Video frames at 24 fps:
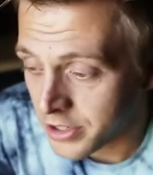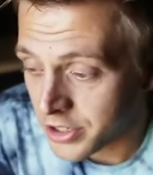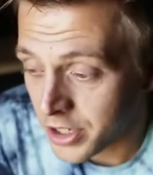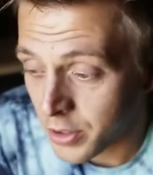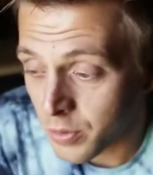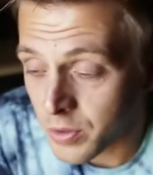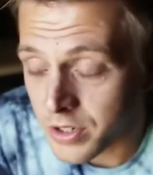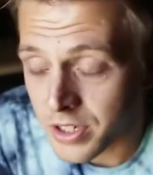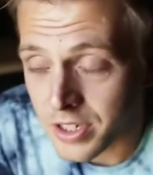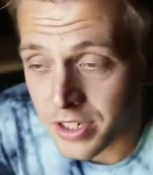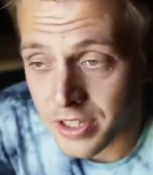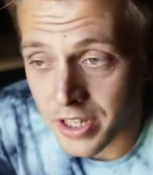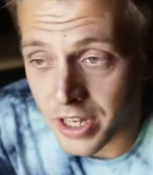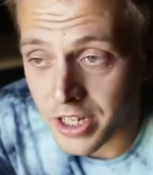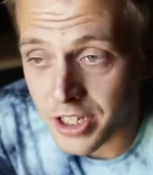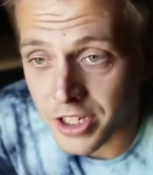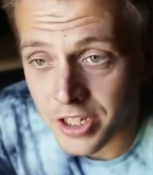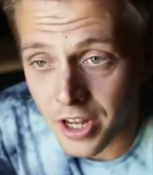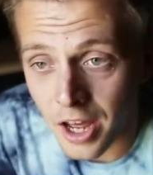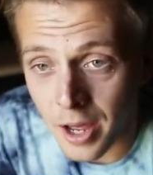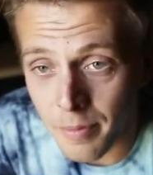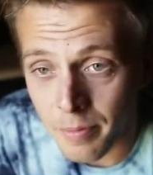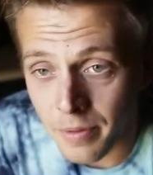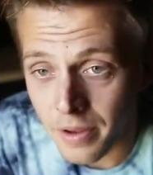She was
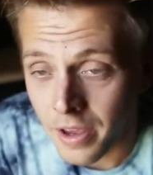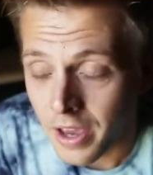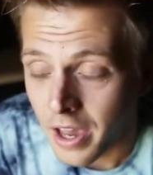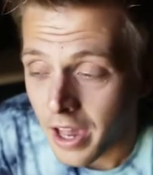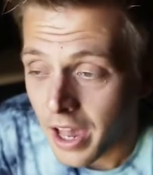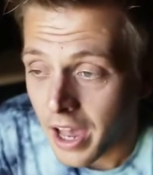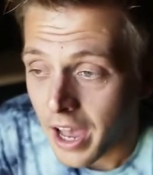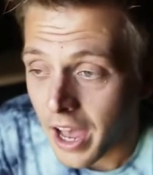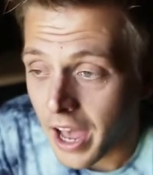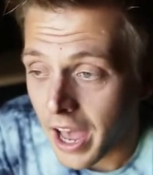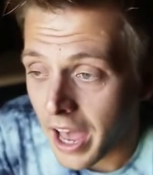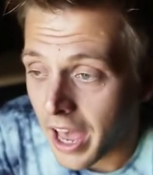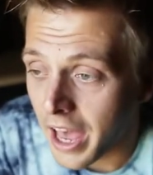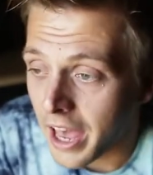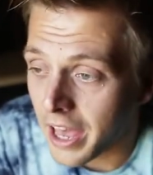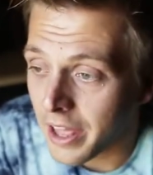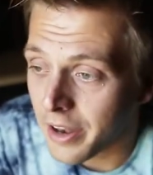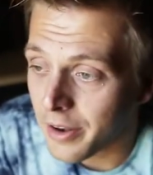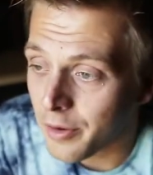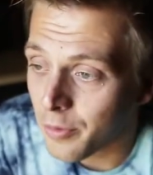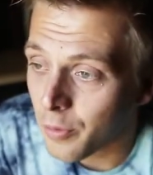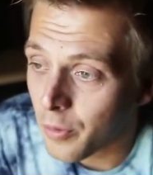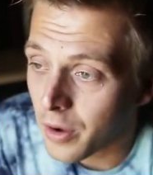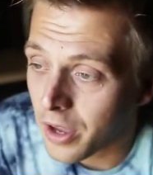stitched up,
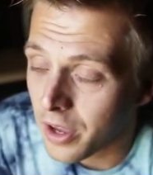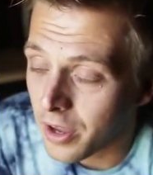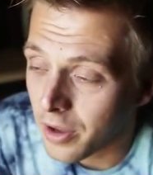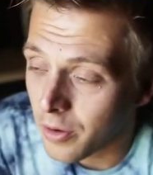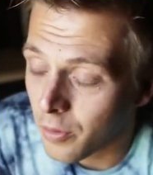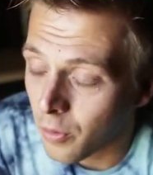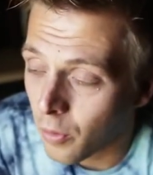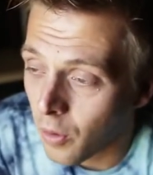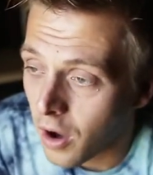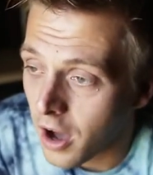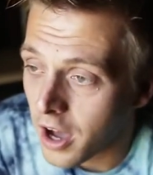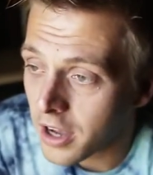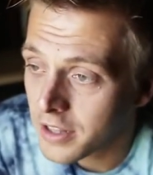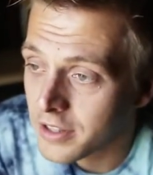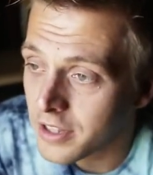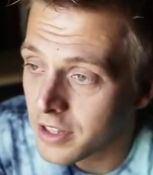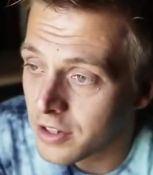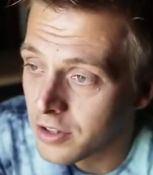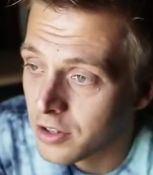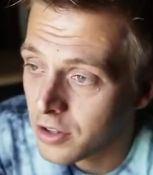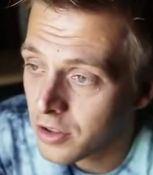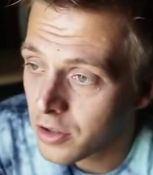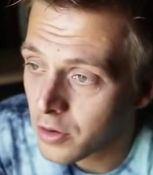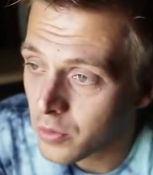and we walked
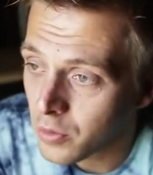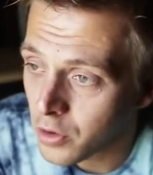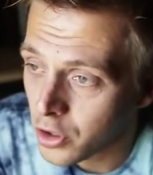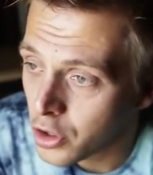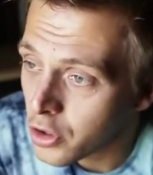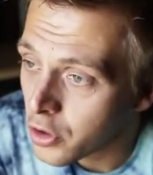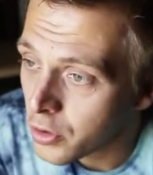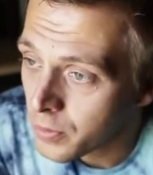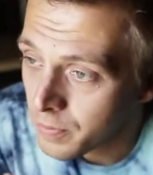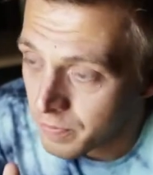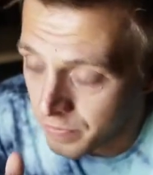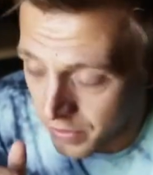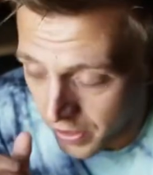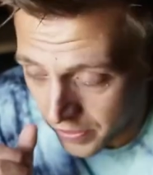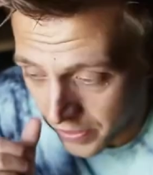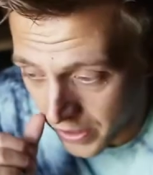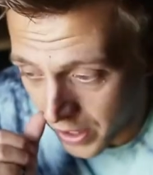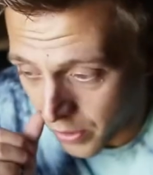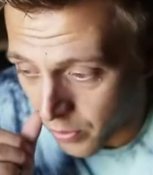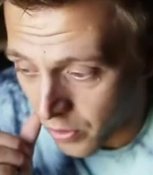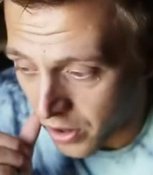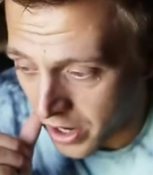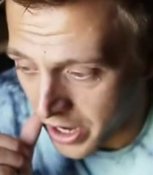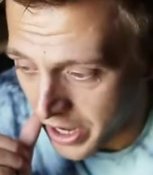into the room that
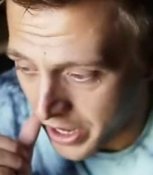they were